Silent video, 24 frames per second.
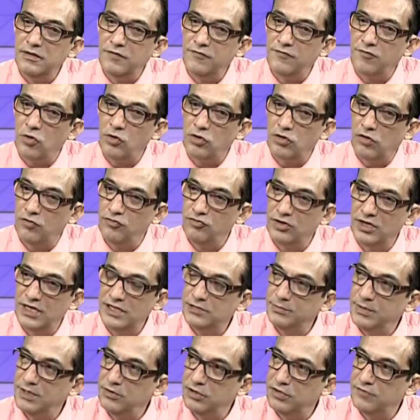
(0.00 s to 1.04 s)
folklore of Trinidad and
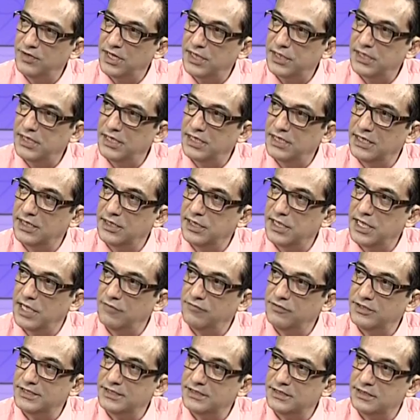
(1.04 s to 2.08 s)
Tobago is fascinating in
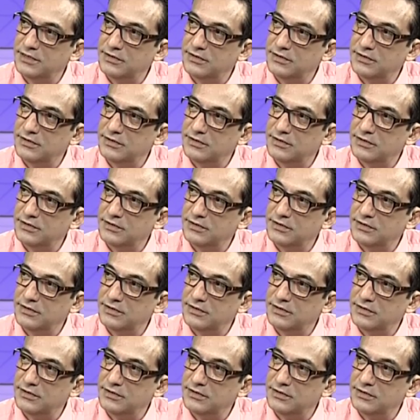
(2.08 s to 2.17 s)
itself, isn't it?